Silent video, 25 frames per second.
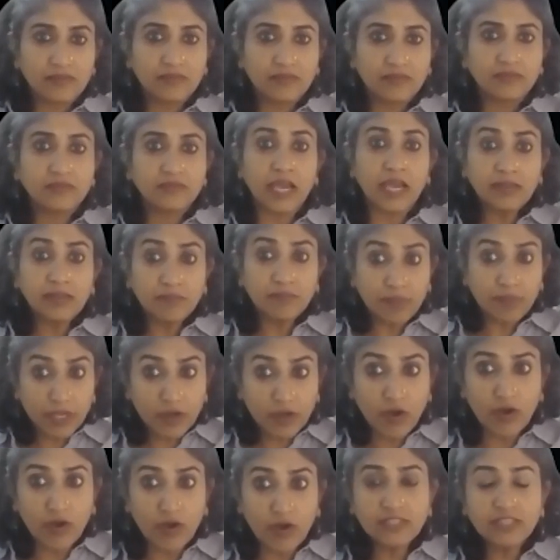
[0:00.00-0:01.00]
Right?
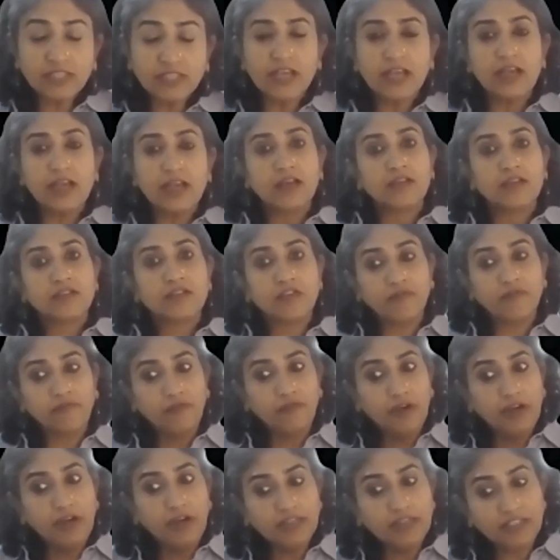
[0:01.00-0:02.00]
Because the
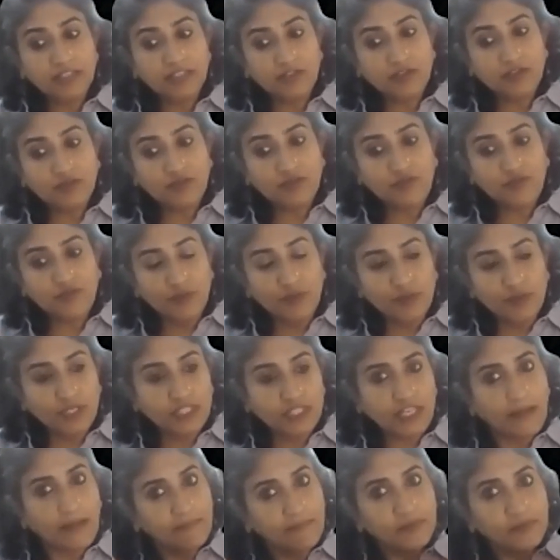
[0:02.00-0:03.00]
first few
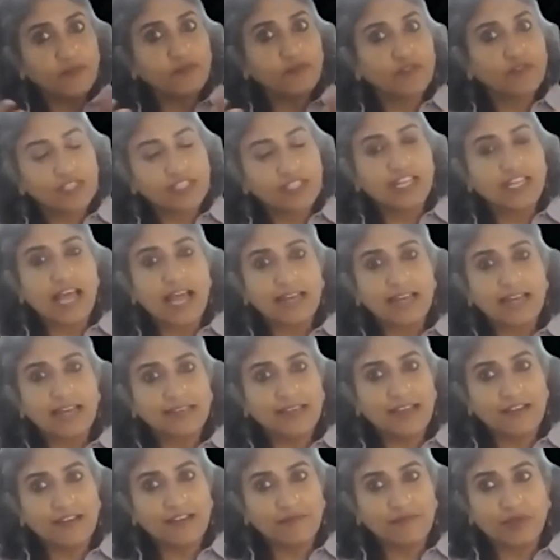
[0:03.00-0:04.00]
steps of this
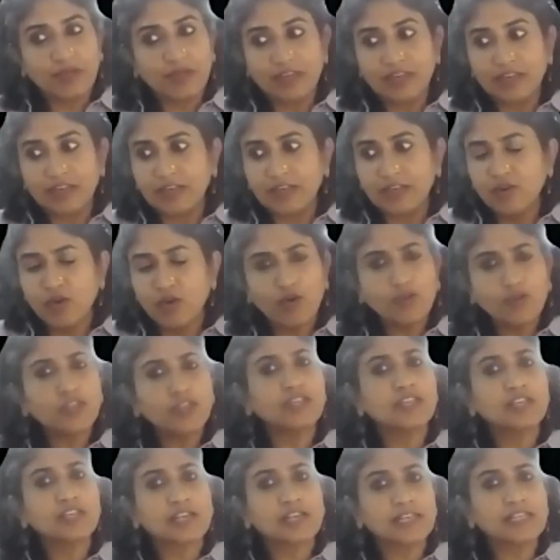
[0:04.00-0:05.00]
ladder have been
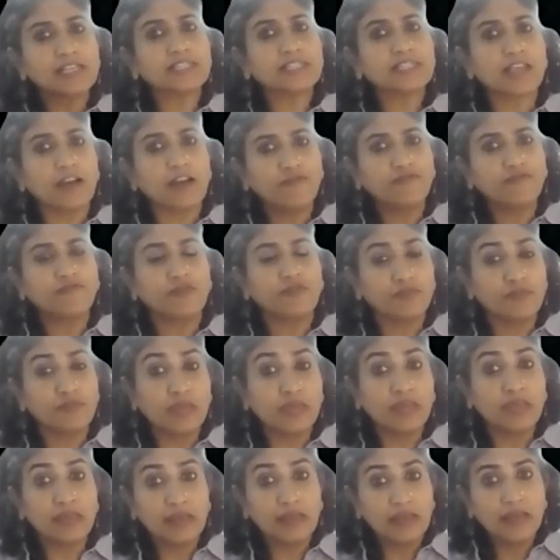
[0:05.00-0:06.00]
inordinately tough for
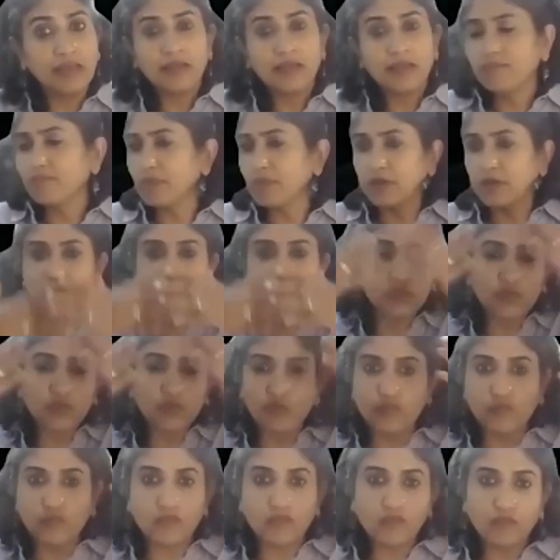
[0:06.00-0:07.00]
me because
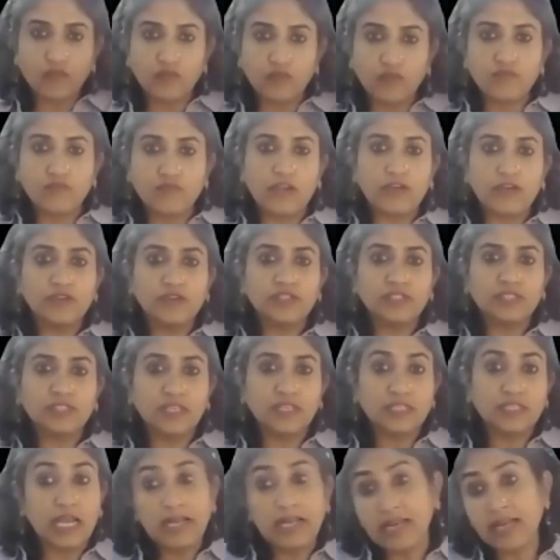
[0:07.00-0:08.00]
of various
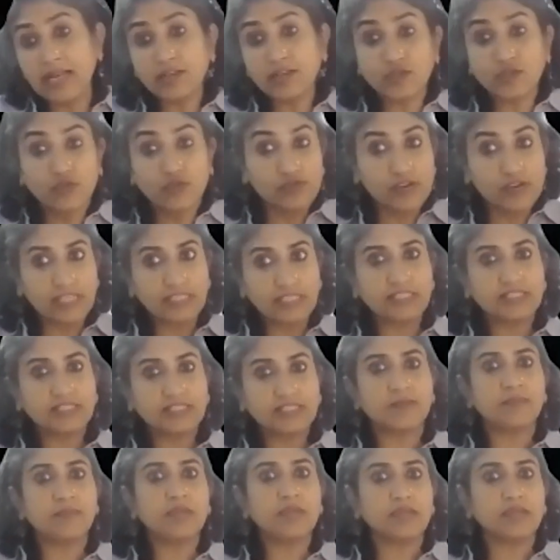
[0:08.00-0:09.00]
things. I like to
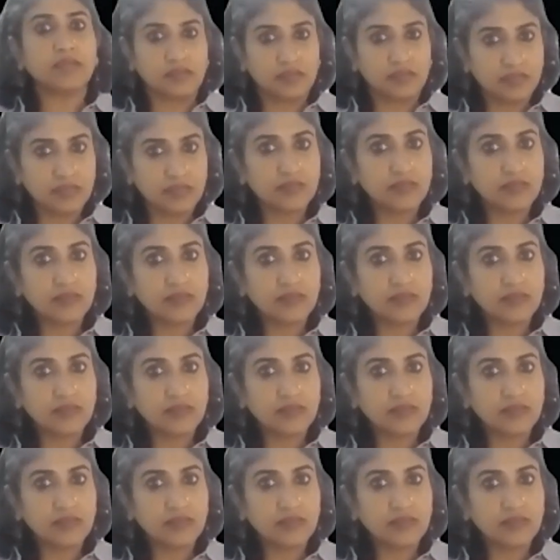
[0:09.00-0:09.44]
rest a bit.